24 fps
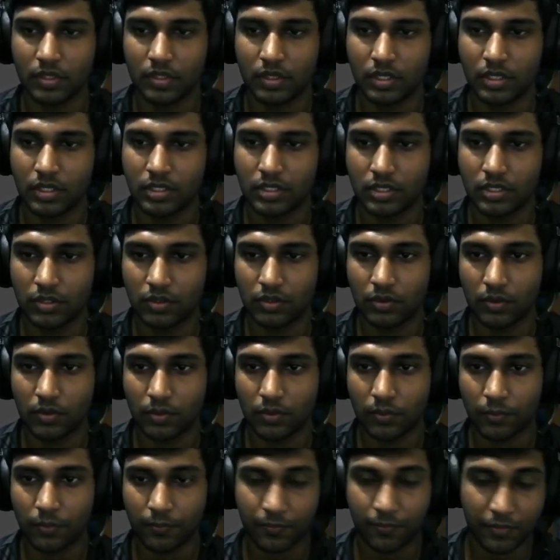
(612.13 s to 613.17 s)
So
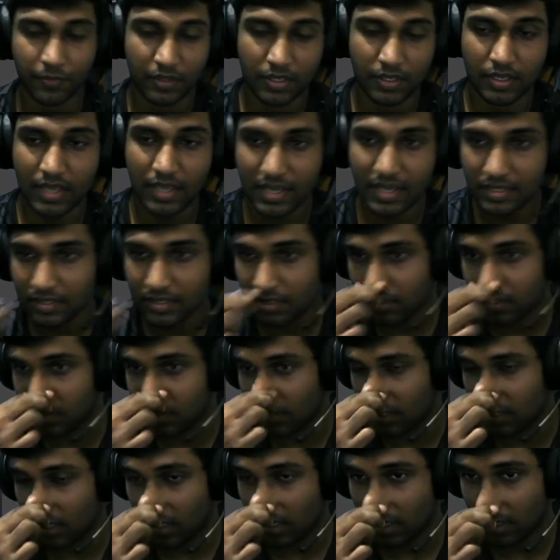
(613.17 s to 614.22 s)
you guys can
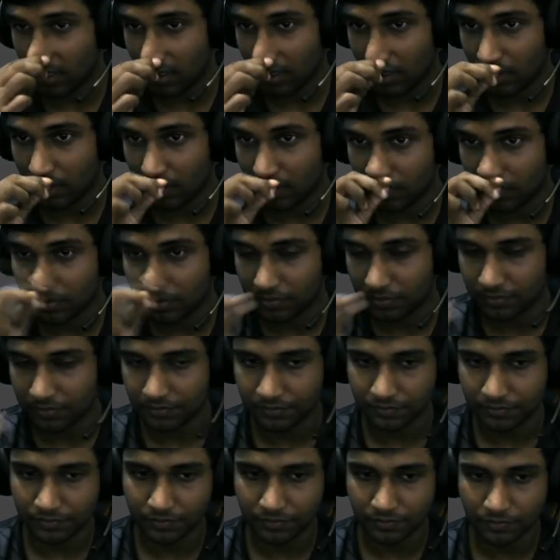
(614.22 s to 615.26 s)
see,
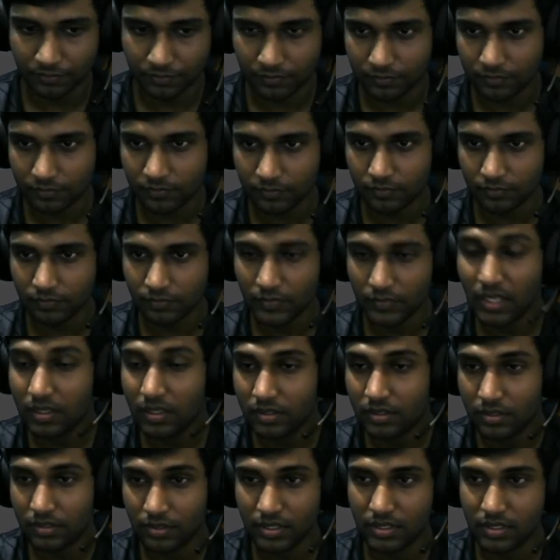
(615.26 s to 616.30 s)

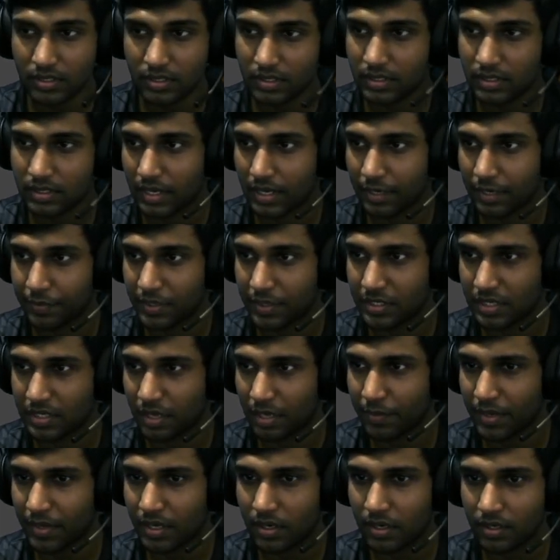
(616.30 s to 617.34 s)
so this is our animation. I
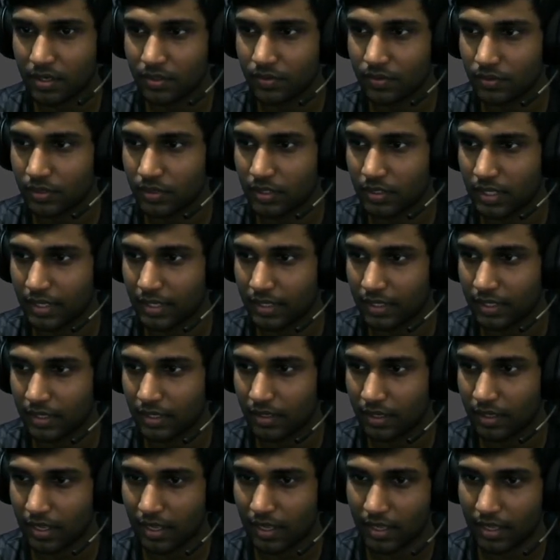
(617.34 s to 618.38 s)
might not do the
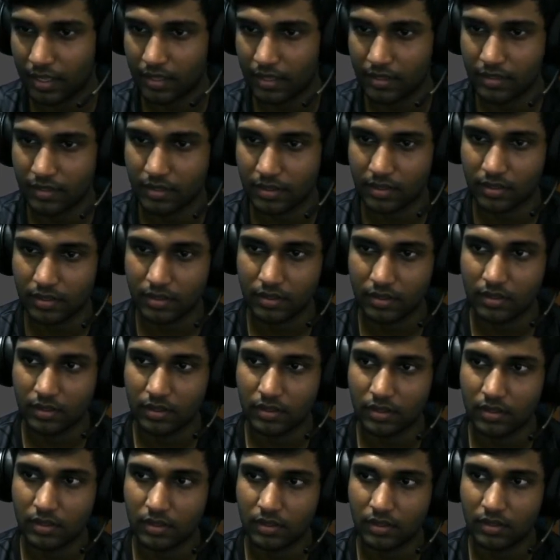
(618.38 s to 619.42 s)
lighting, and
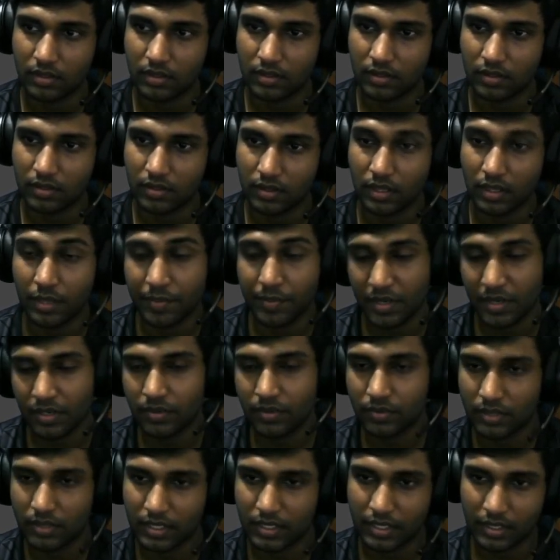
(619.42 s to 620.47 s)
I might do
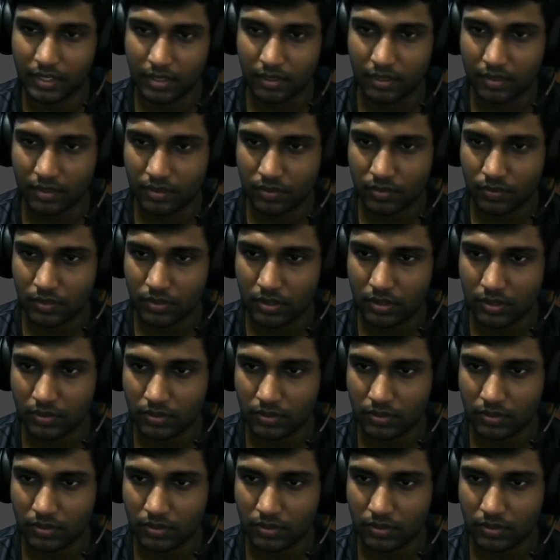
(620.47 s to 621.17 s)
the lighting in this one.